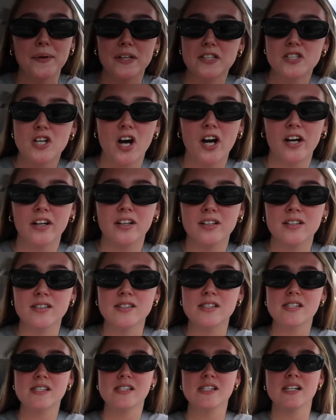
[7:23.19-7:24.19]

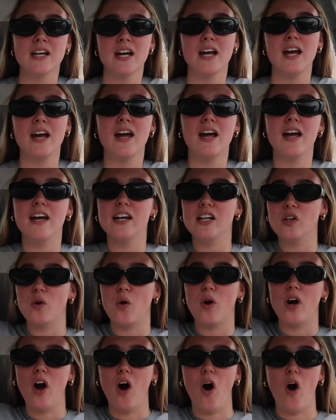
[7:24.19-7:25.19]
McDonald's.
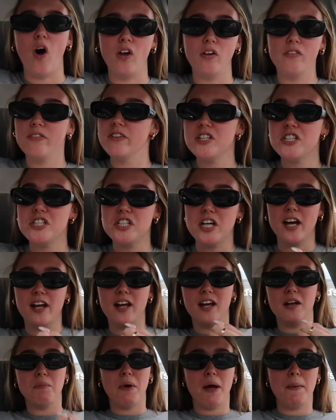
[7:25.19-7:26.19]
Ignore all of the shit
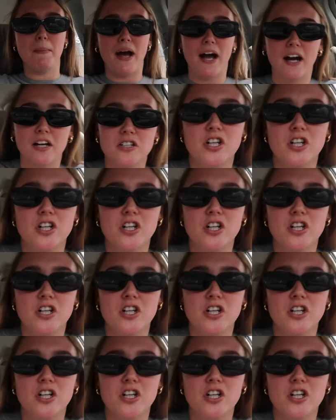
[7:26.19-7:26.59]
in my back